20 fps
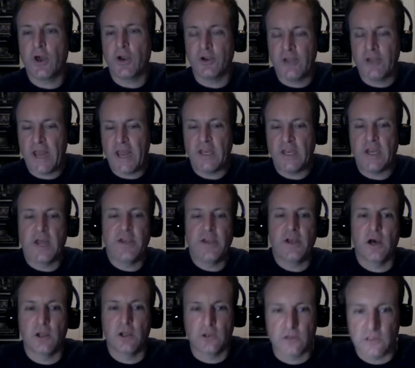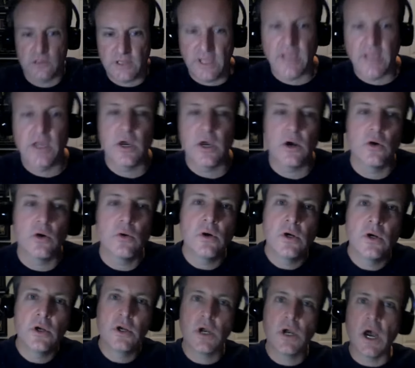eighty-nine dollar Lego
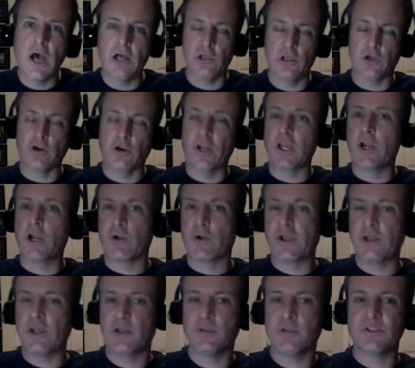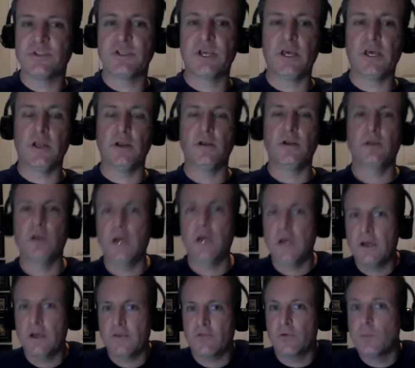uh, learning curriculum set
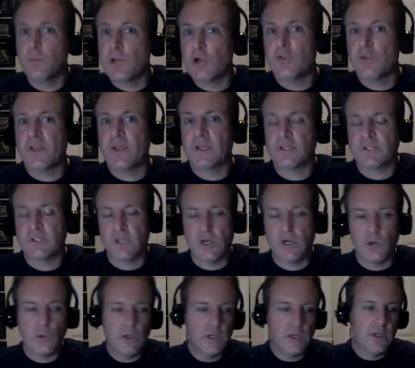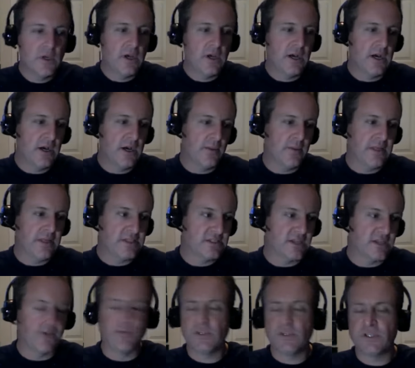uh, for building. So um, it's
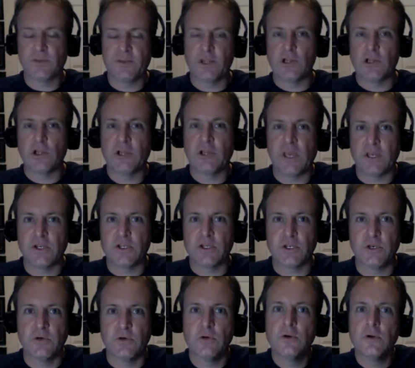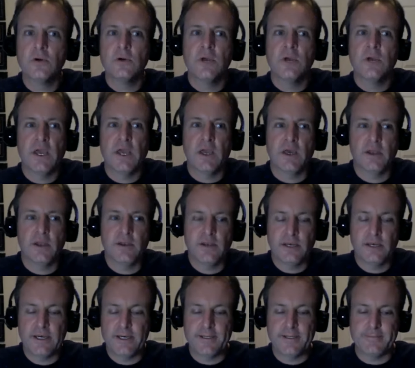definitely something to look into. And
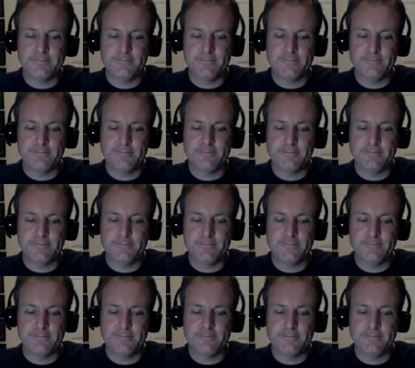um,